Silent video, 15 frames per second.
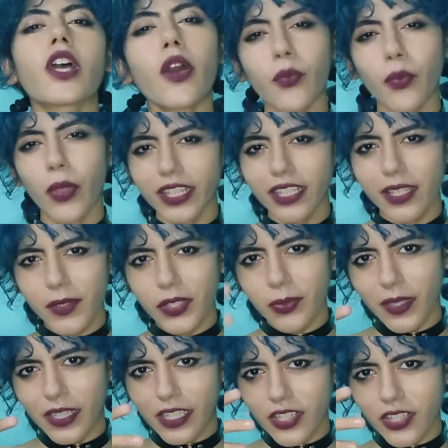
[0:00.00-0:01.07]
Welcome
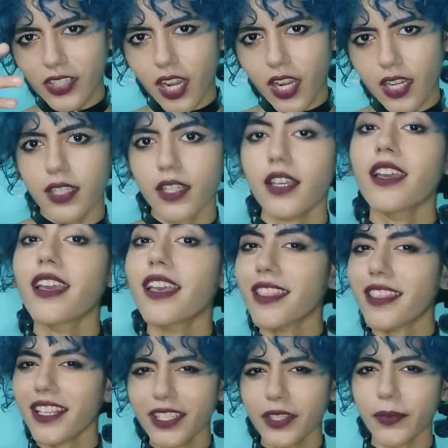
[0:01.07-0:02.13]
to English Card.
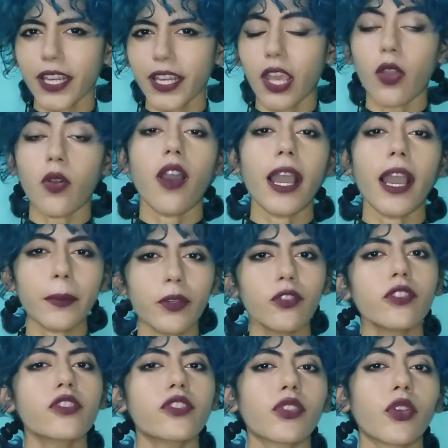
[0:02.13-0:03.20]
In this video, I'm
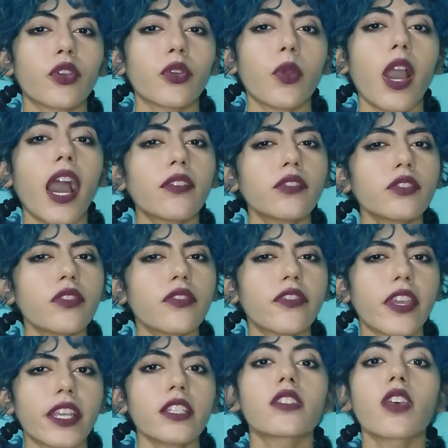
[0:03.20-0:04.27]
going to show you how to
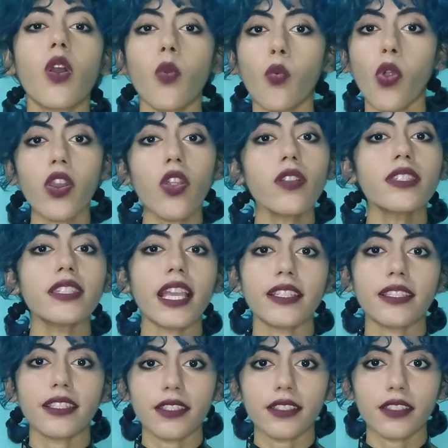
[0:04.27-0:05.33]
fix run-on
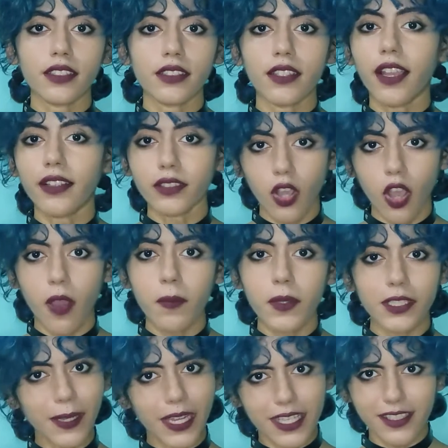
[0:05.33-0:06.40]
sentences and
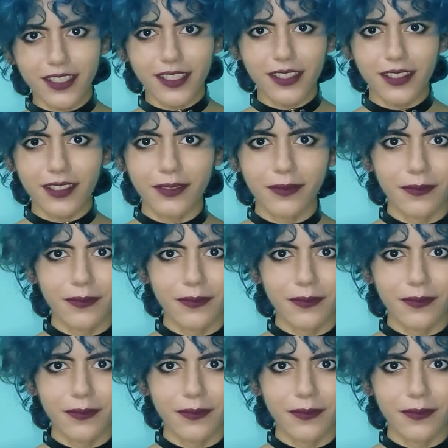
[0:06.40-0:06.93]
comma splices.